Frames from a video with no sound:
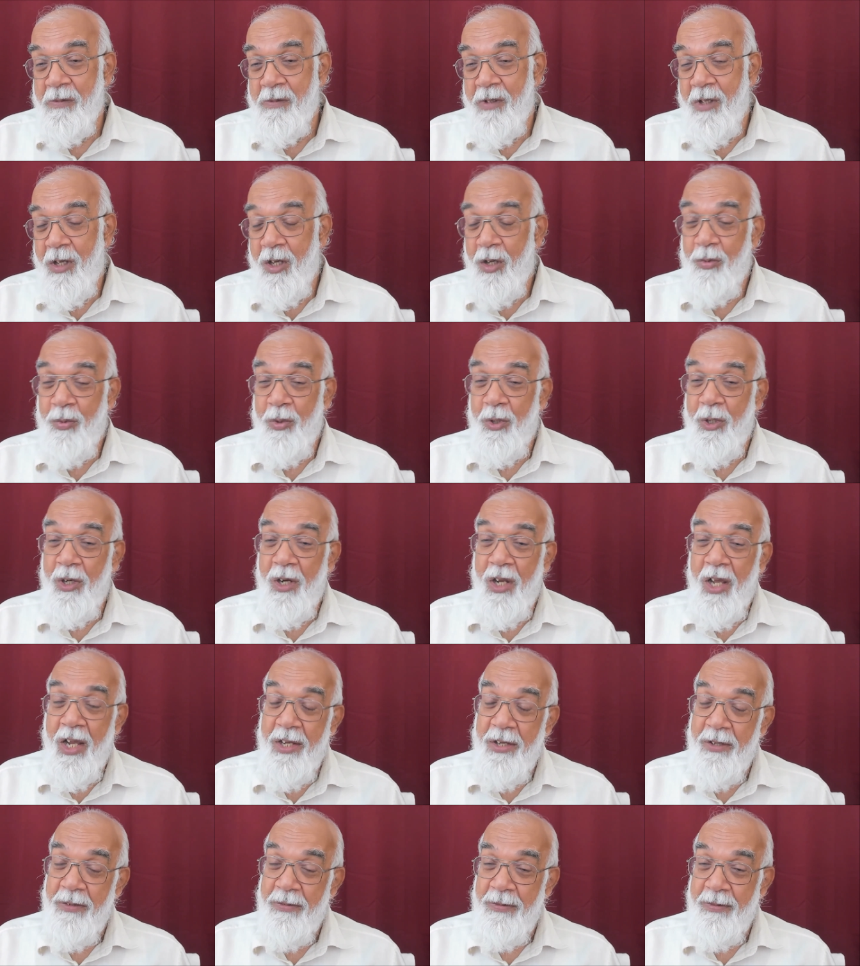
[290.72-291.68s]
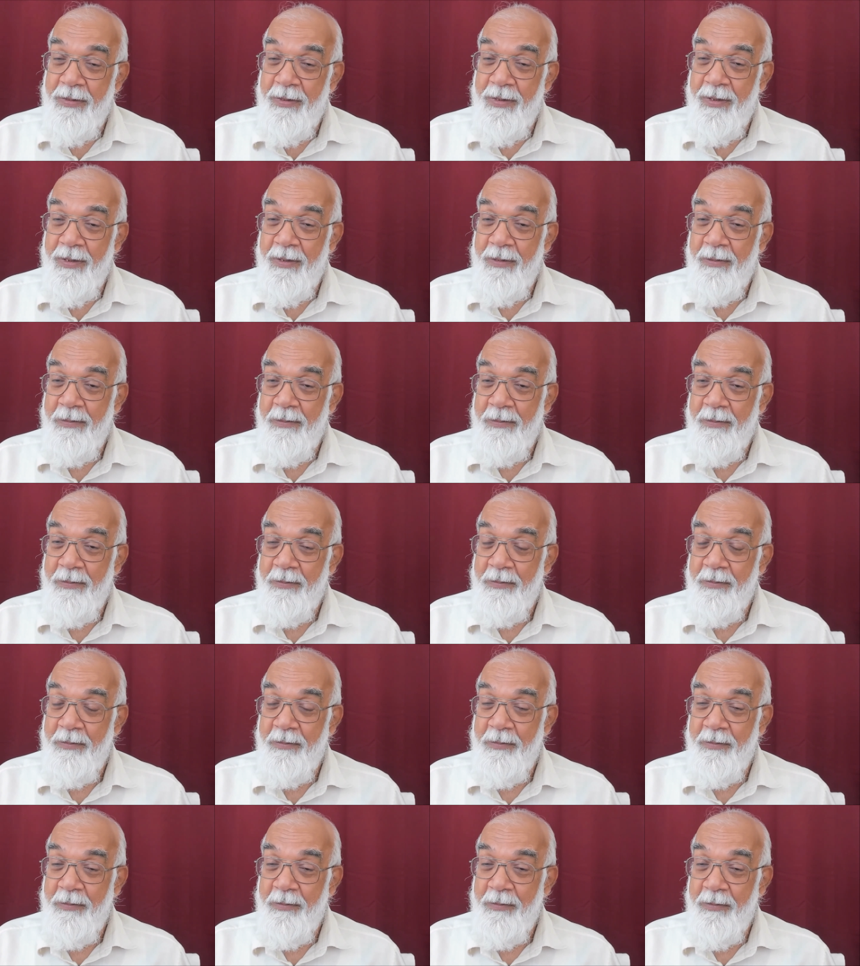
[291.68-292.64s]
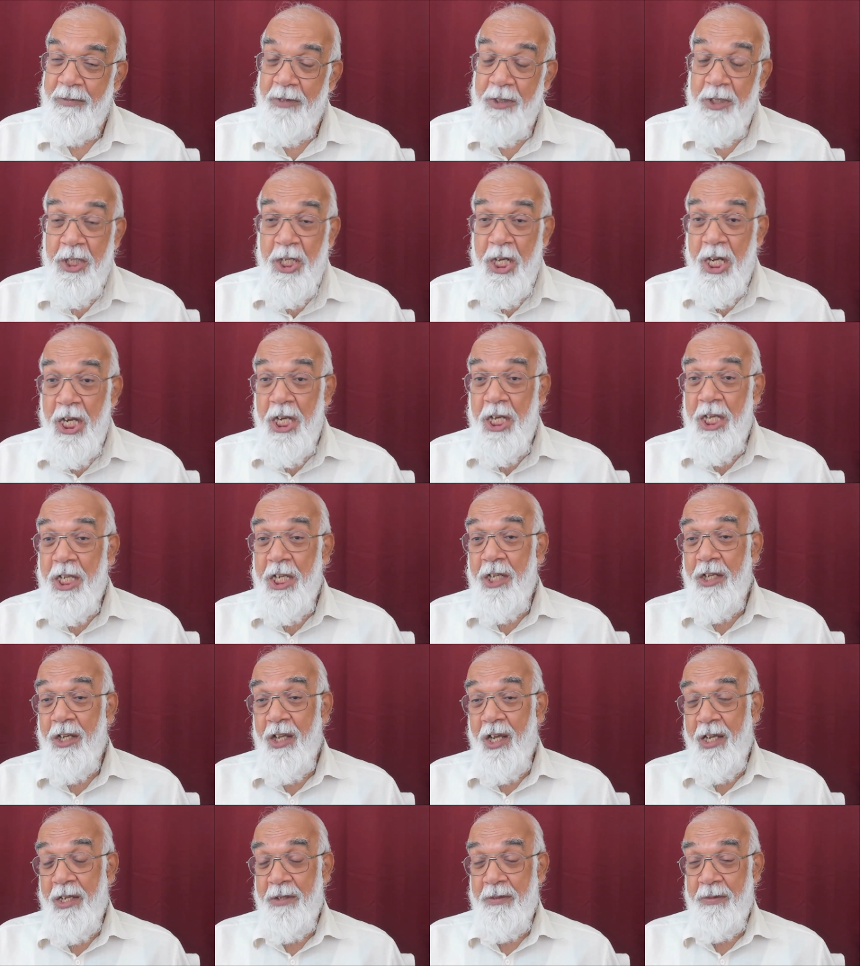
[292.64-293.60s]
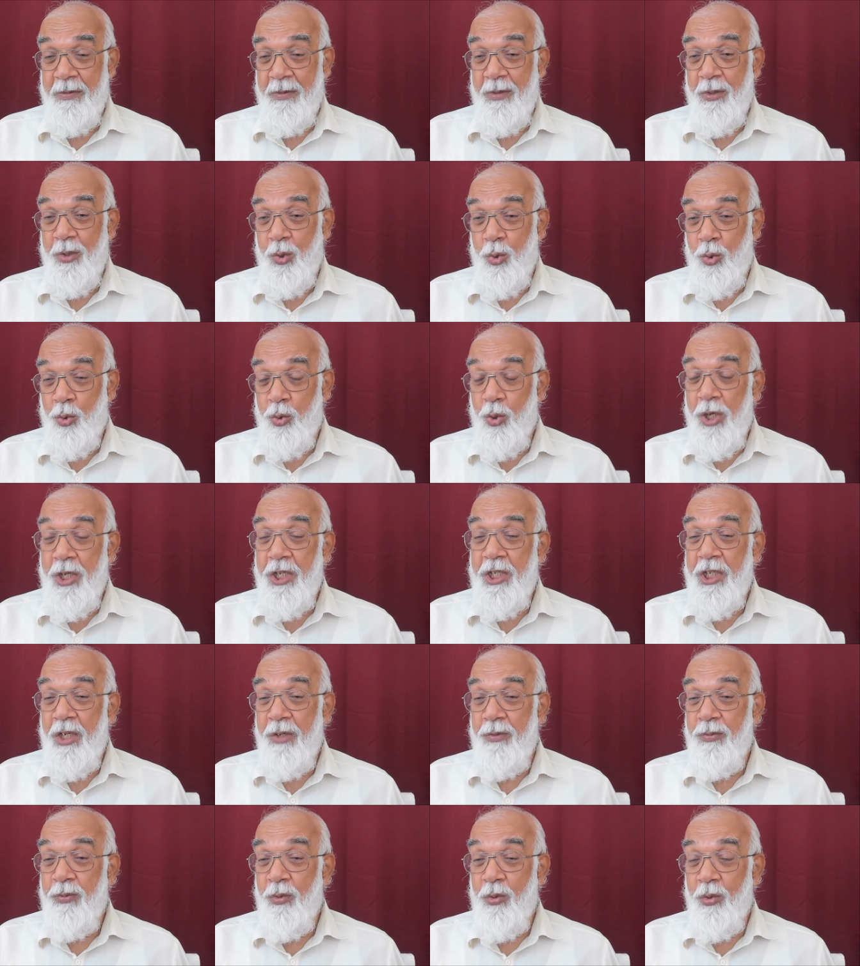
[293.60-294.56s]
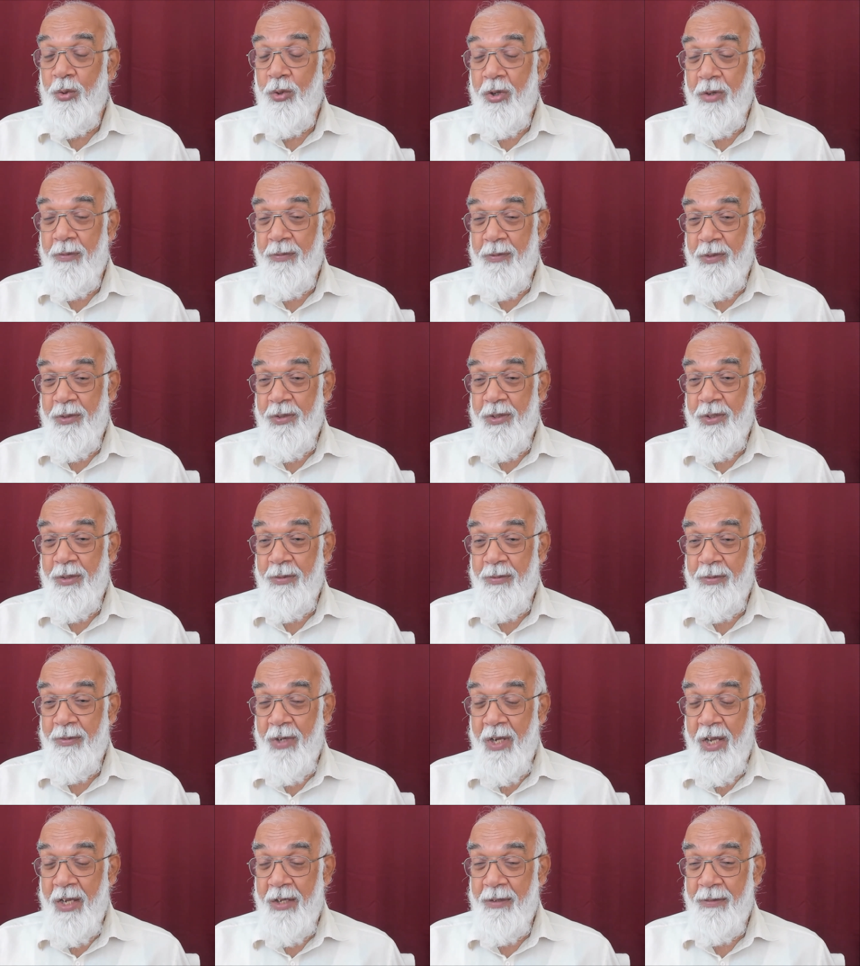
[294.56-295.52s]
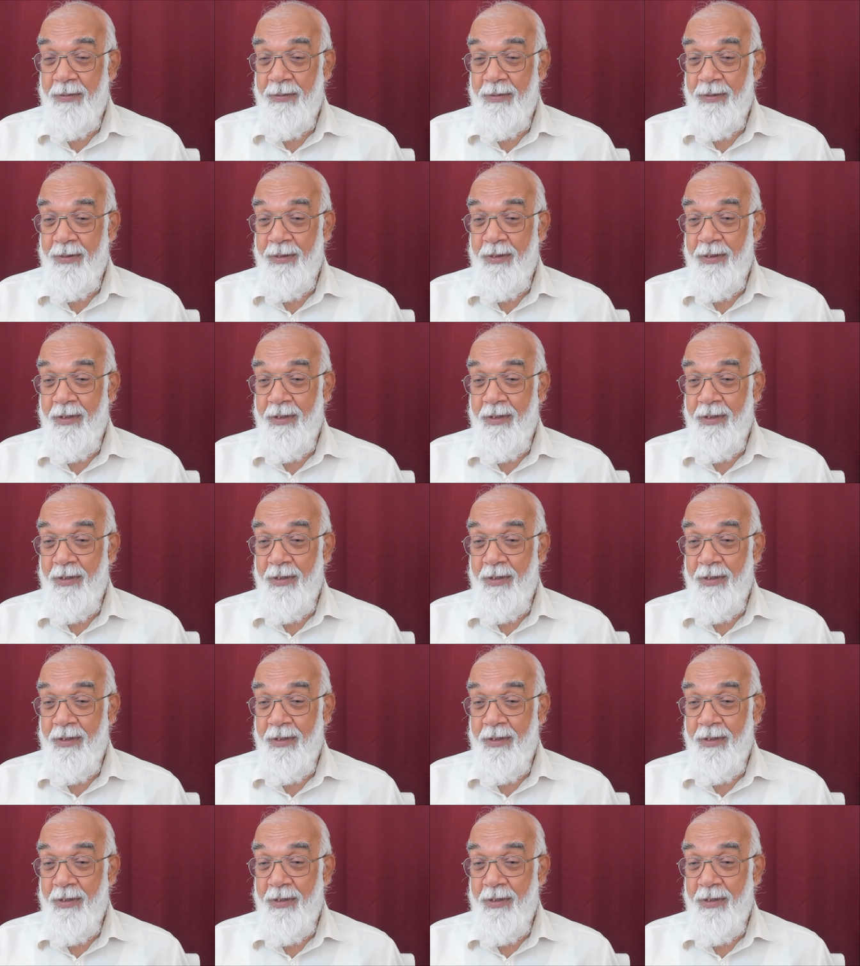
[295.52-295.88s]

our life, daily life, 24 hours of life,